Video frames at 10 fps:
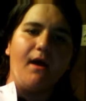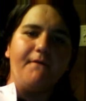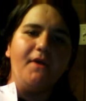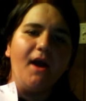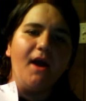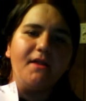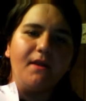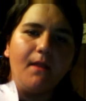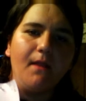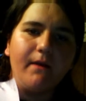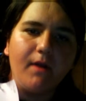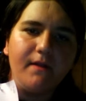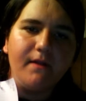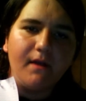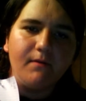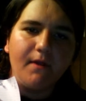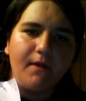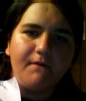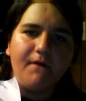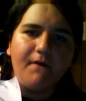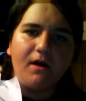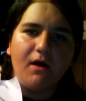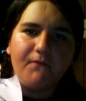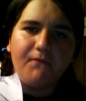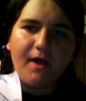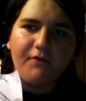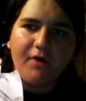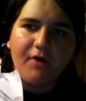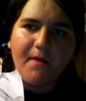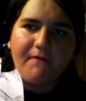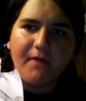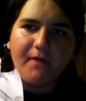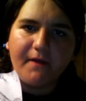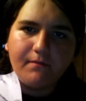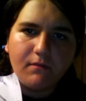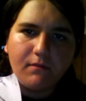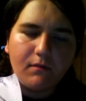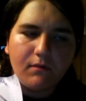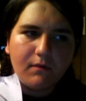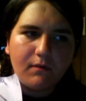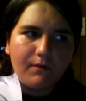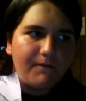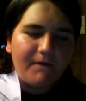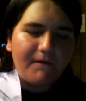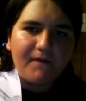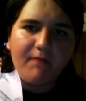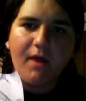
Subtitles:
if you guys didn't like what I did with it, fuck off. I had to draw that for, like, 15